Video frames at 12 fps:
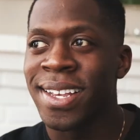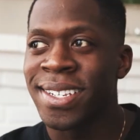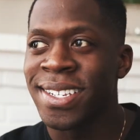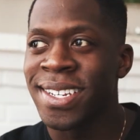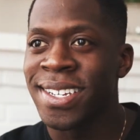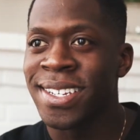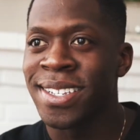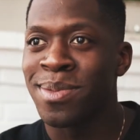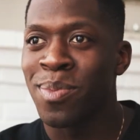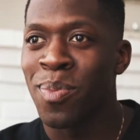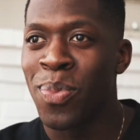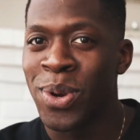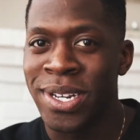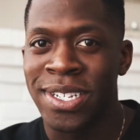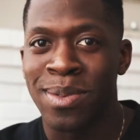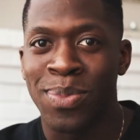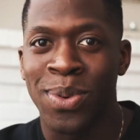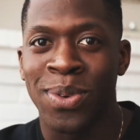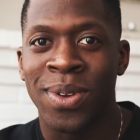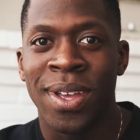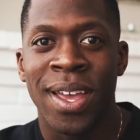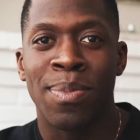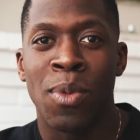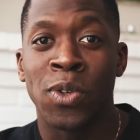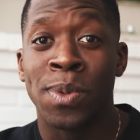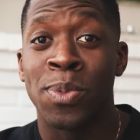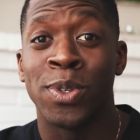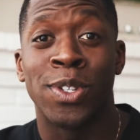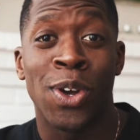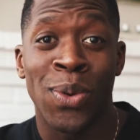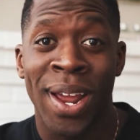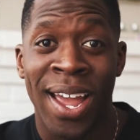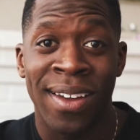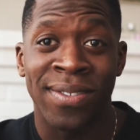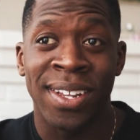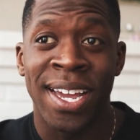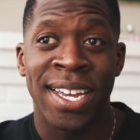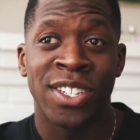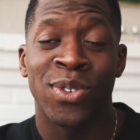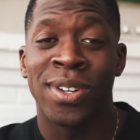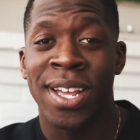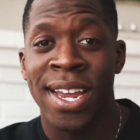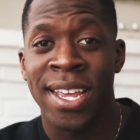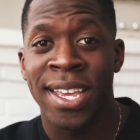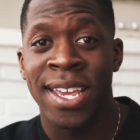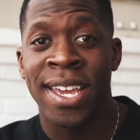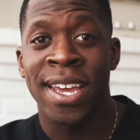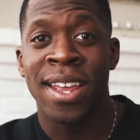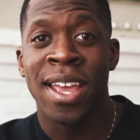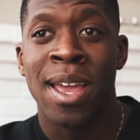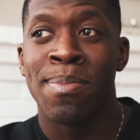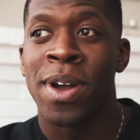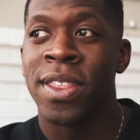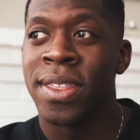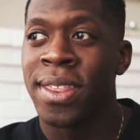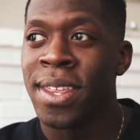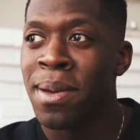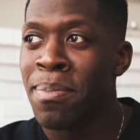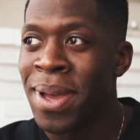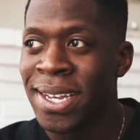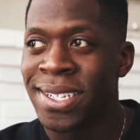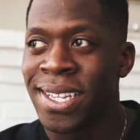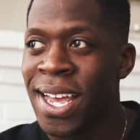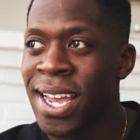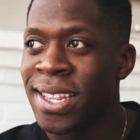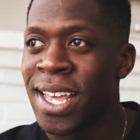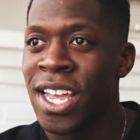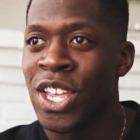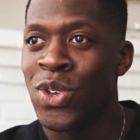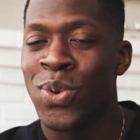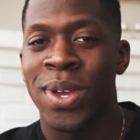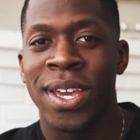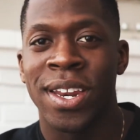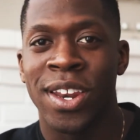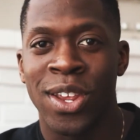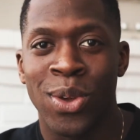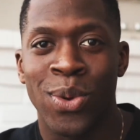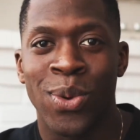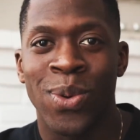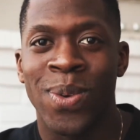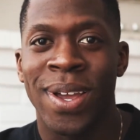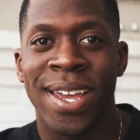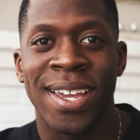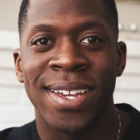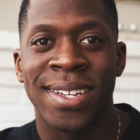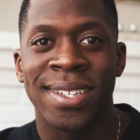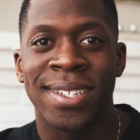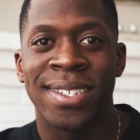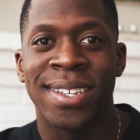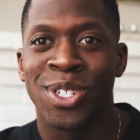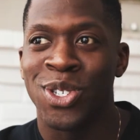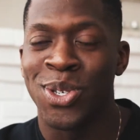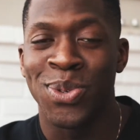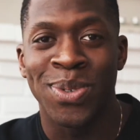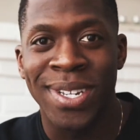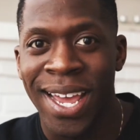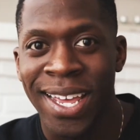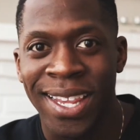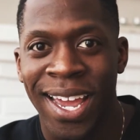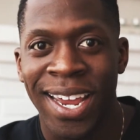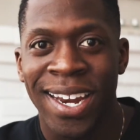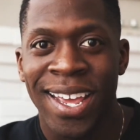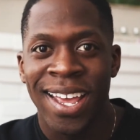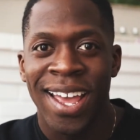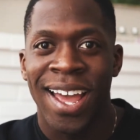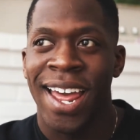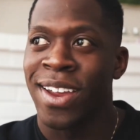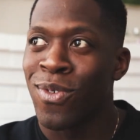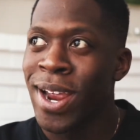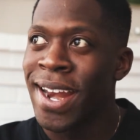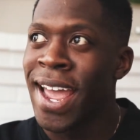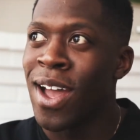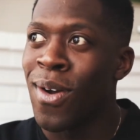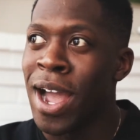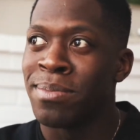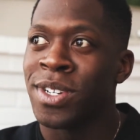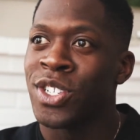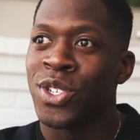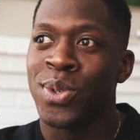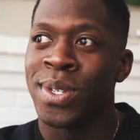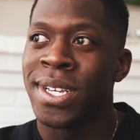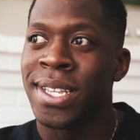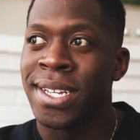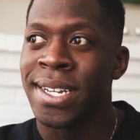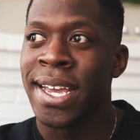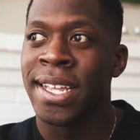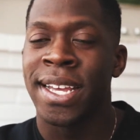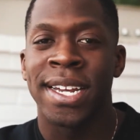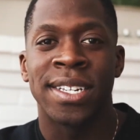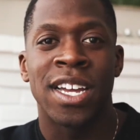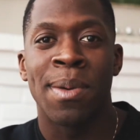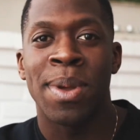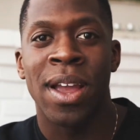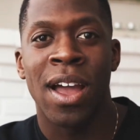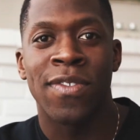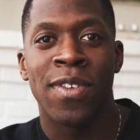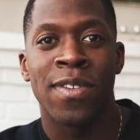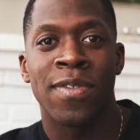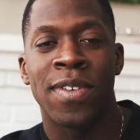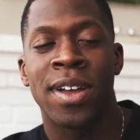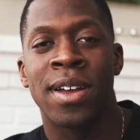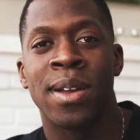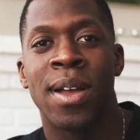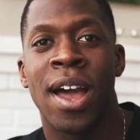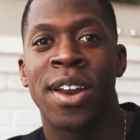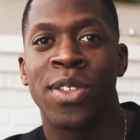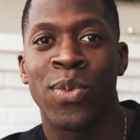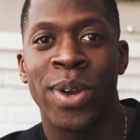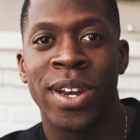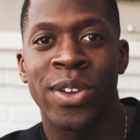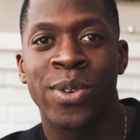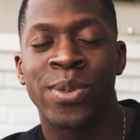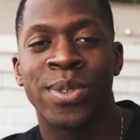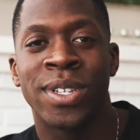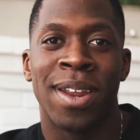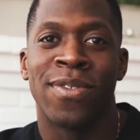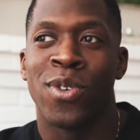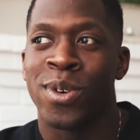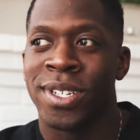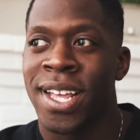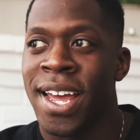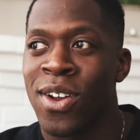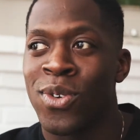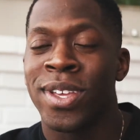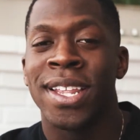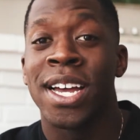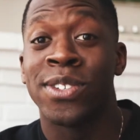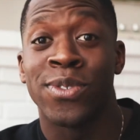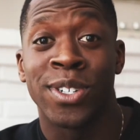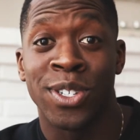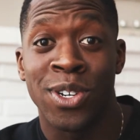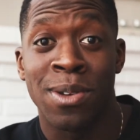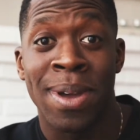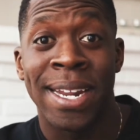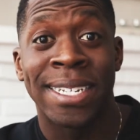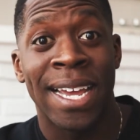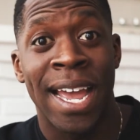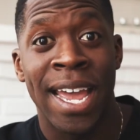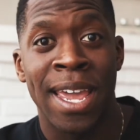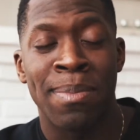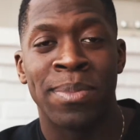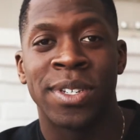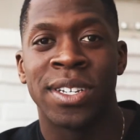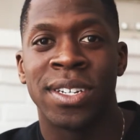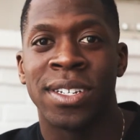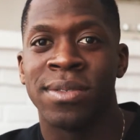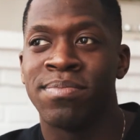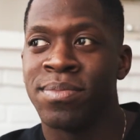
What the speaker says: this is pretty simple. Most people don't have lights or a lighting kit, but the best light that you can do is just use daylight. Like right now, I'm just using the daylight coming off of out of the windows, and of course that only allows for a certain amount of time to